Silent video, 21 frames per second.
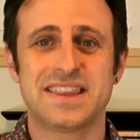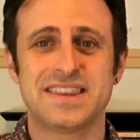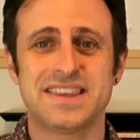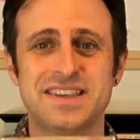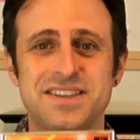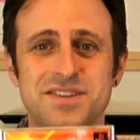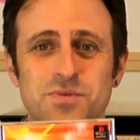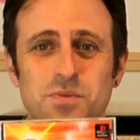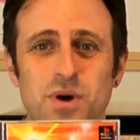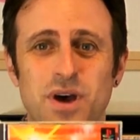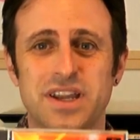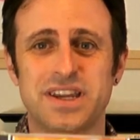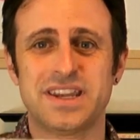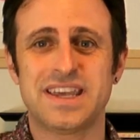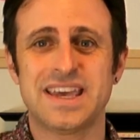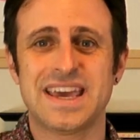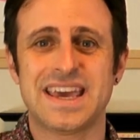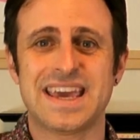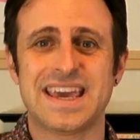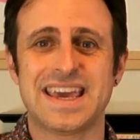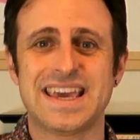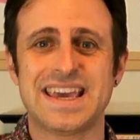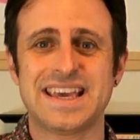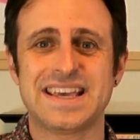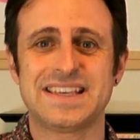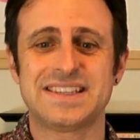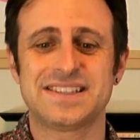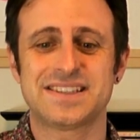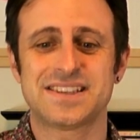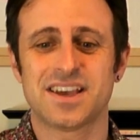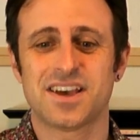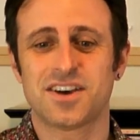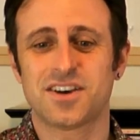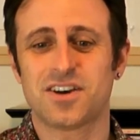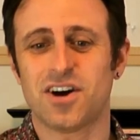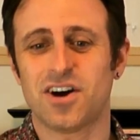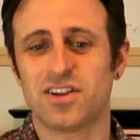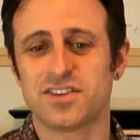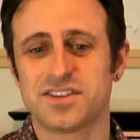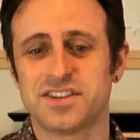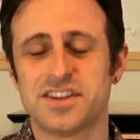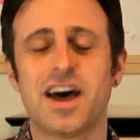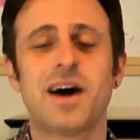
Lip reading: This one is called